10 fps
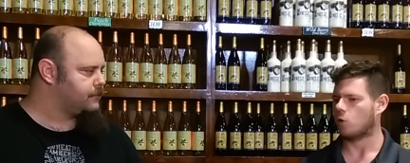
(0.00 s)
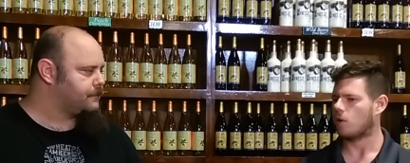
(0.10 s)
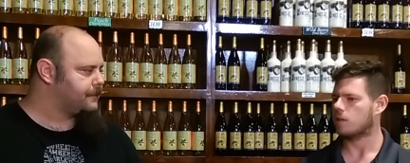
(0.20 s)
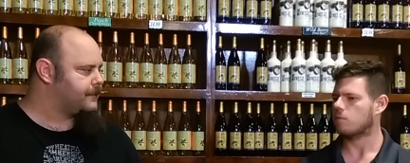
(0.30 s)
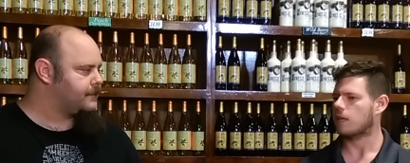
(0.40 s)
Speaker 1: a
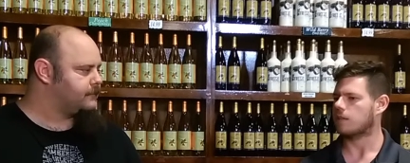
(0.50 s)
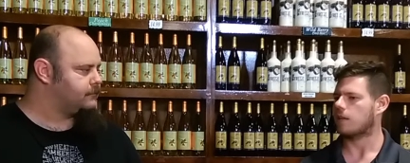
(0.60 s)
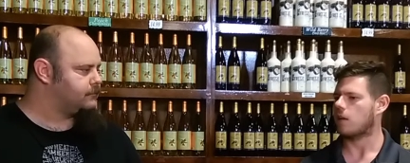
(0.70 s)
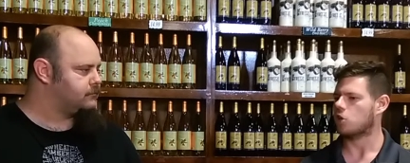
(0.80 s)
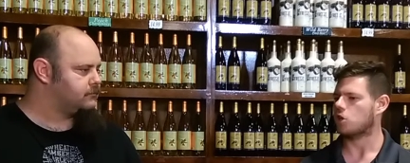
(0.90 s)
tourism
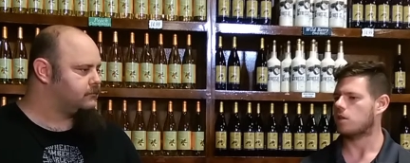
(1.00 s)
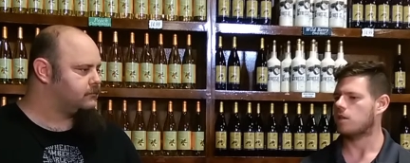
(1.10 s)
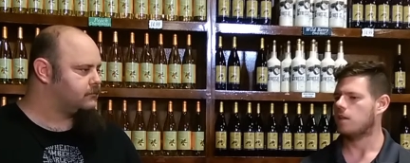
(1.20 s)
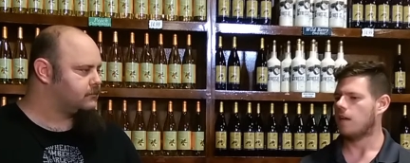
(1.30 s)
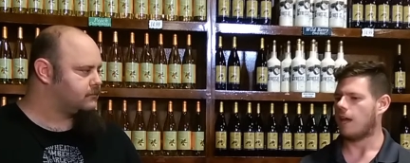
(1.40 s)
destination,
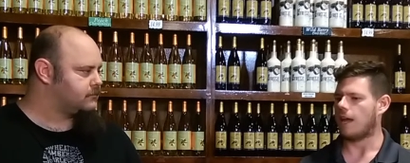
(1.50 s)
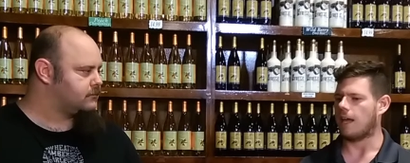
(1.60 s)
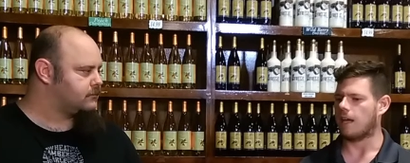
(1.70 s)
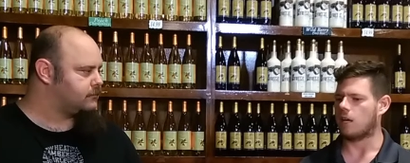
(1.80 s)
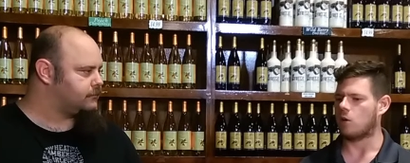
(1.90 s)

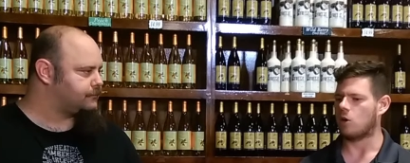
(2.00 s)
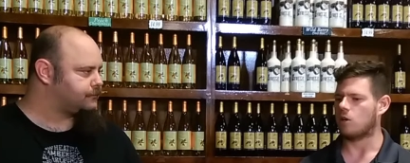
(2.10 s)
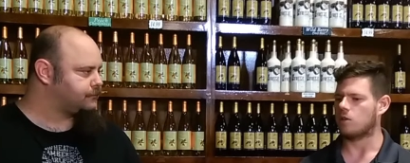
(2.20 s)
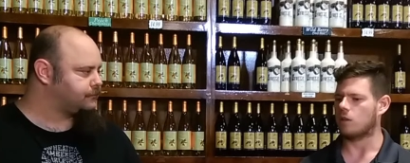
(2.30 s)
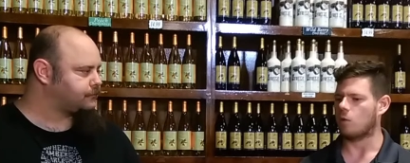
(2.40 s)
and
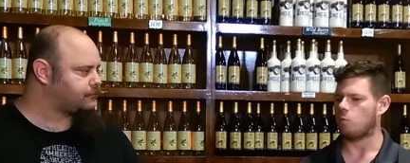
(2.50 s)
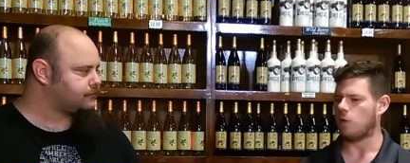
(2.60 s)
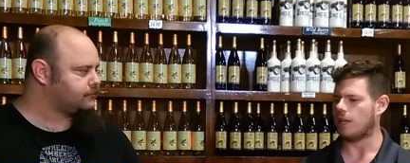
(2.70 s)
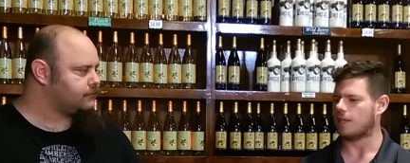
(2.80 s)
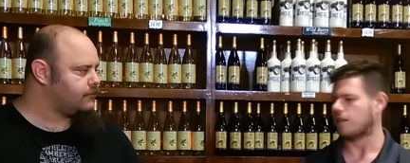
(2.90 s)

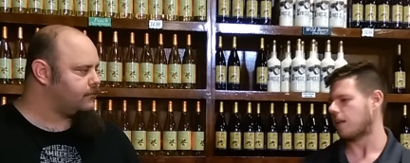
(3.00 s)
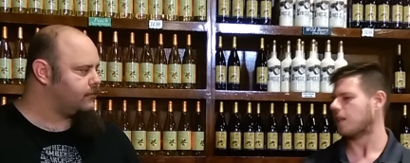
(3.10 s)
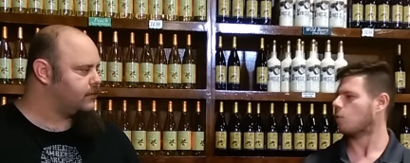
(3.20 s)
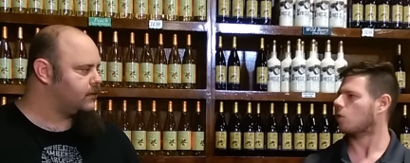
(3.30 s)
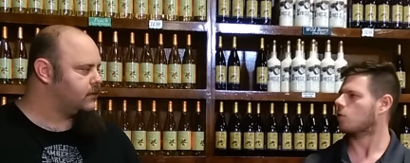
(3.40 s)
we like to
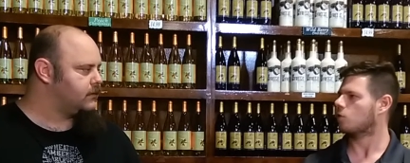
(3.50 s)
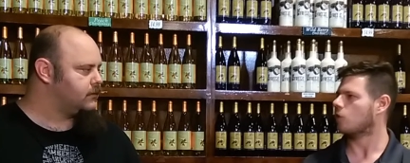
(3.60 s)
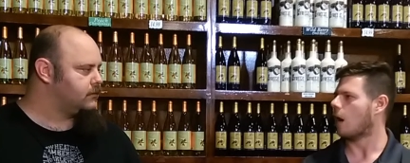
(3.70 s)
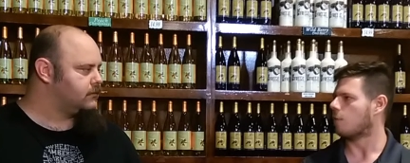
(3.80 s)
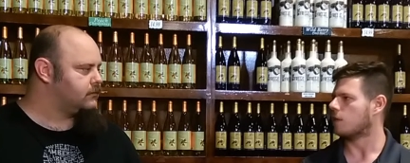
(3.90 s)
think that we're
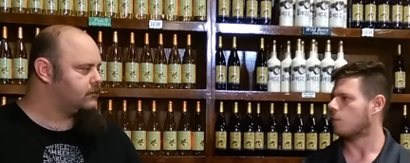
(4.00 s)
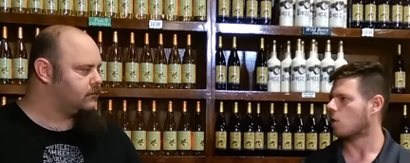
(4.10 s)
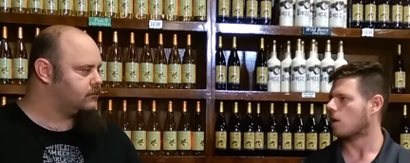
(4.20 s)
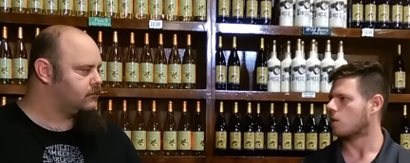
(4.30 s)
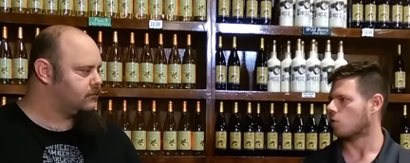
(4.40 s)
helping to
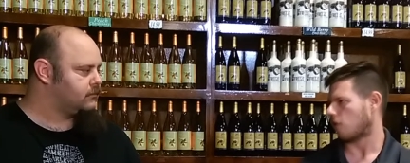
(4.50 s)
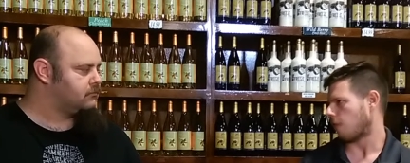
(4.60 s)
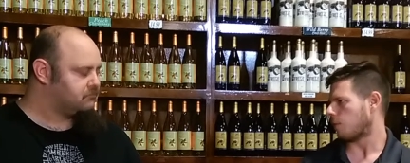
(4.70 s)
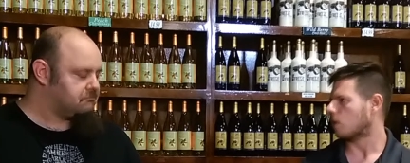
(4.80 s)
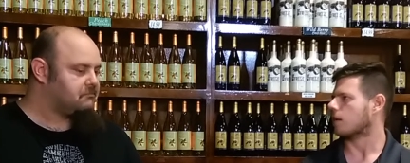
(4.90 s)
build it into a
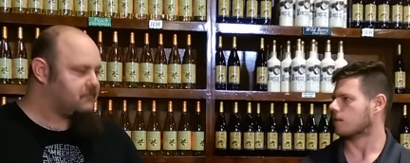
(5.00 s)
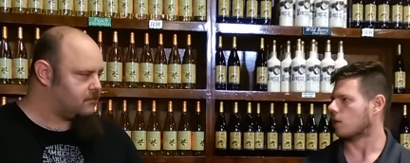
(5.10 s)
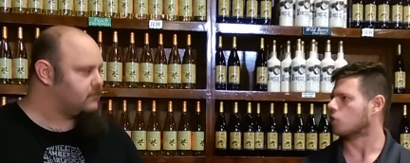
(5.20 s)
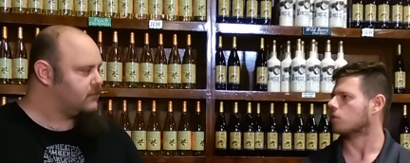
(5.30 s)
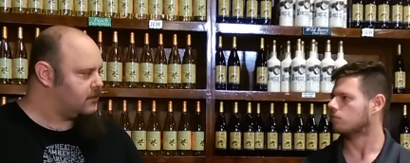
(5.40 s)
craft beer
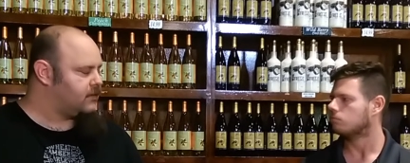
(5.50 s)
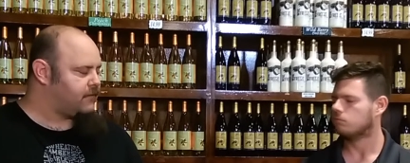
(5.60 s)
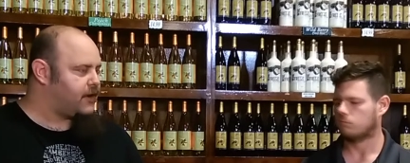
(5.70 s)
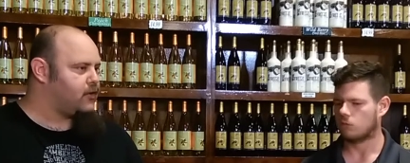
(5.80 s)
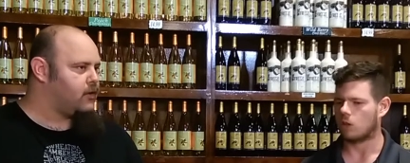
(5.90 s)
destination.
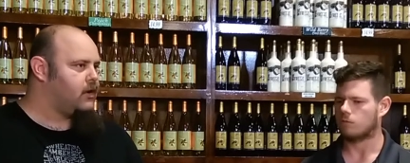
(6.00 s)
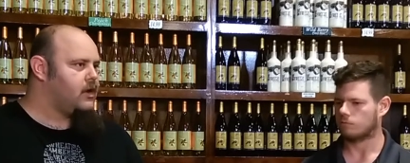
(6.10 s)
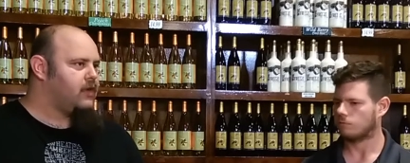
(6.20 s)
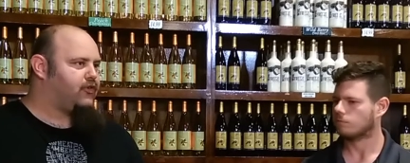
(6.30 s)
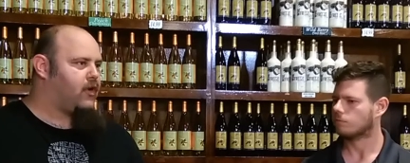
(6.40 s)
Speaker 2: Very cool.
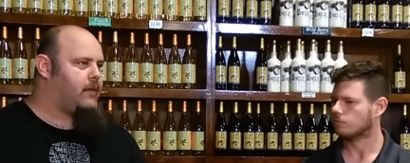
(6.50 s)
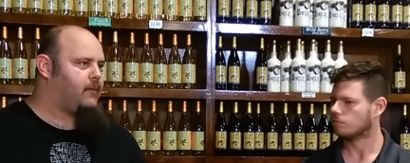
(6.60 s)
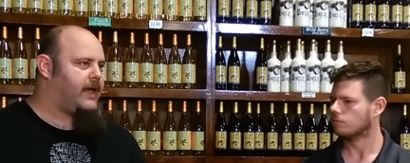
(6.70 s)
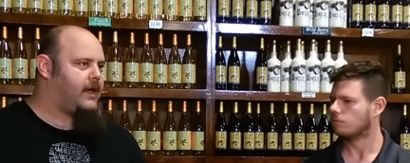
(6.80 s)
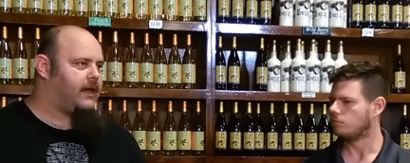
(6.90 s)
So, so
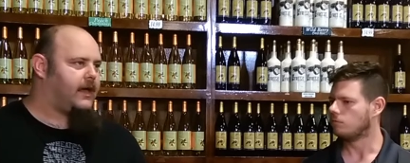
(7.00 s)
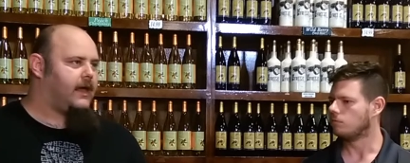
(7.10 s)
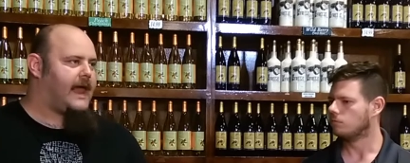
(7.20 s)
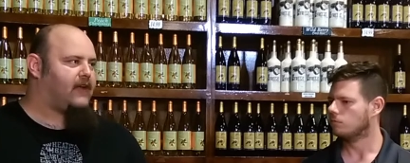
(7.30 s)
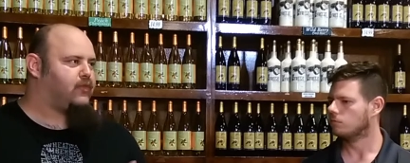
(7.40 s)
um,
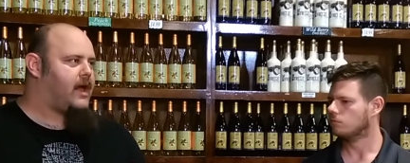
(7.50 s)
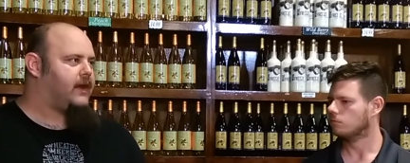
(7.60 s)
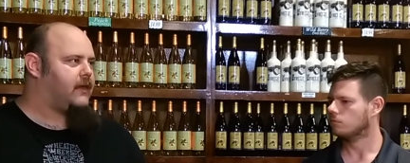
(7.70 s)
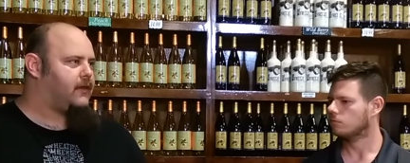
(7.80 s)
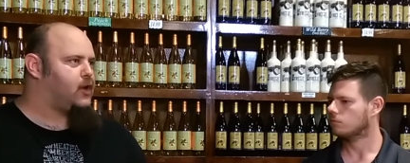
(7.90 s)
in
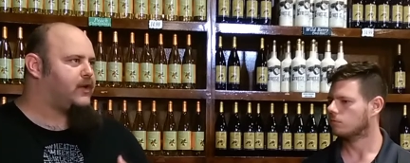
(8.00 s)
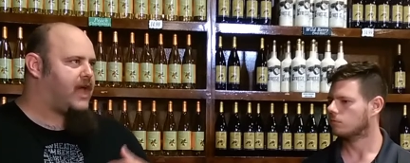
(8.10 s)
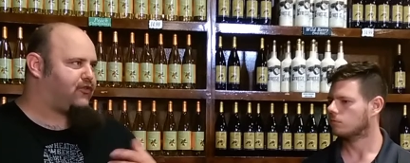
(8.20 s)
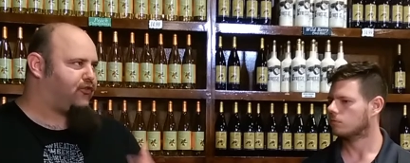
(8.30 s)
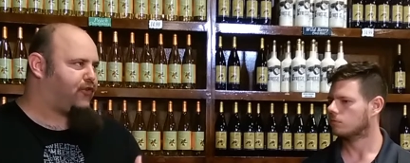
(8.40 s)
actuality, the, the,
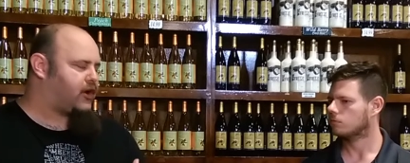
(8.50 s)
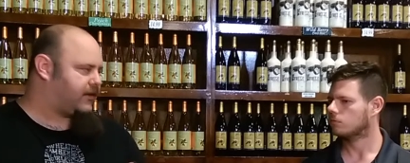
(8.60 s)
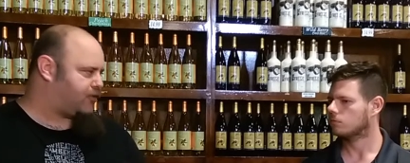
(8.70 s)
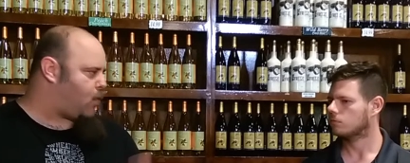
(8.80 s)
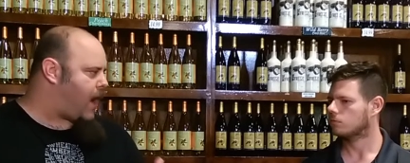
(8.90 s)
location
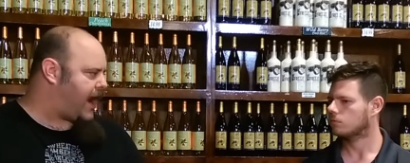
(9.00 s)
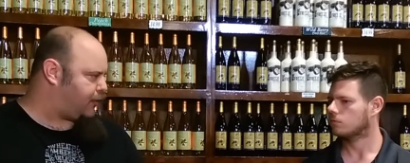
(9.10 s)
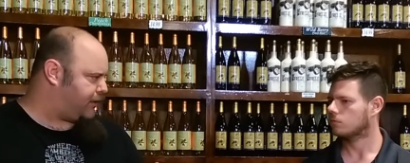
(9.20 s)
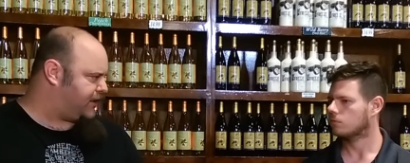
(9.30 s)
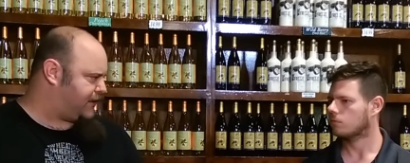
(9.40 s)
started as a
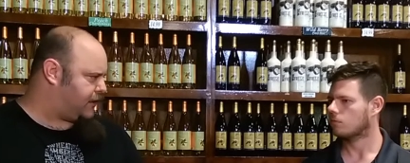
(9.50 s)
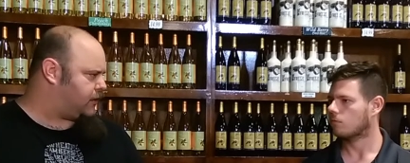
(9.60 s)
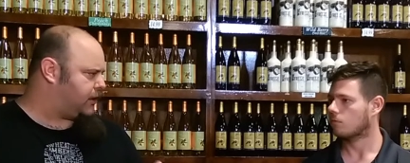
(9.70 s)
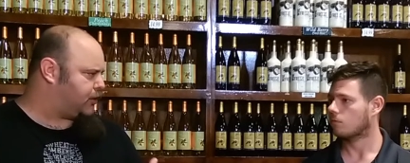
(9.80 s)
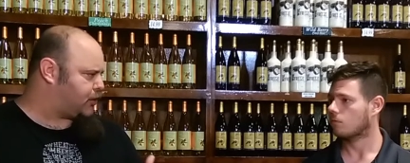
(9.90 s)
winery,
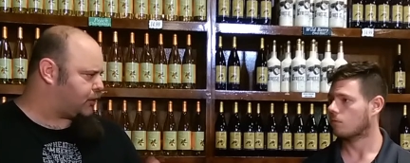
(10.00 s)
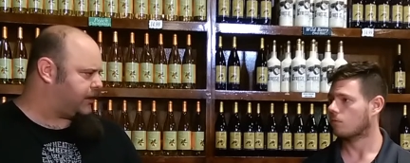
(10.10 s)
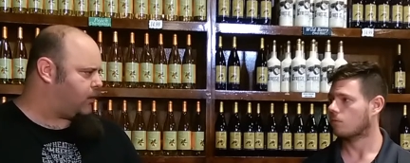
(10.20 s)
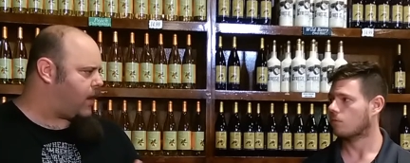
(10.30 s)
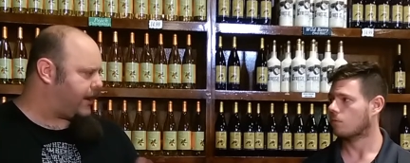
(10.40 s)
Keel and
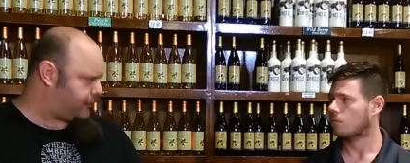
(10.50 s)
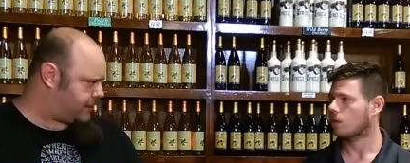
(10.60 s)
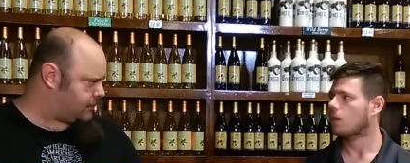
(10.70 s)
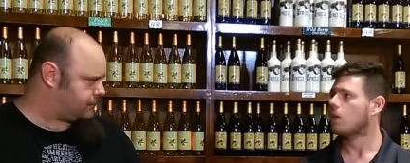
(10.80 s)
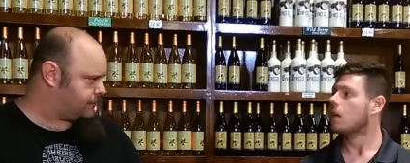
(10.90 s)
Curley
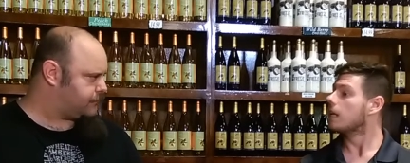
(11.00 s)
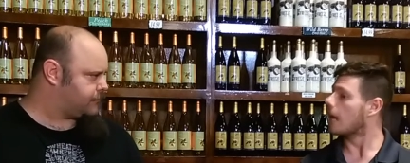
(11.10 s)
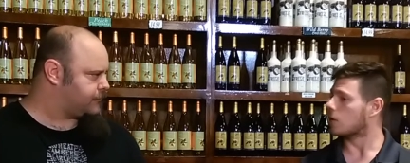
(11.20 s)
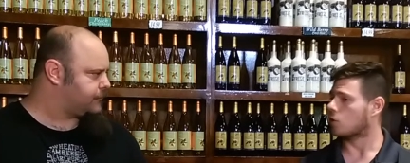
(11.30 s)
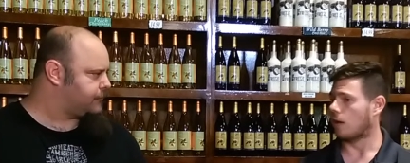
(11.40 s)
Winery.
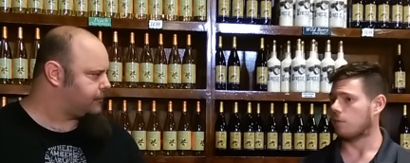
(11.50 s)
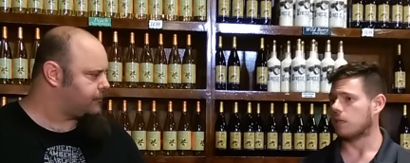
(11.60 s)
Speaker 1: Yeah, so I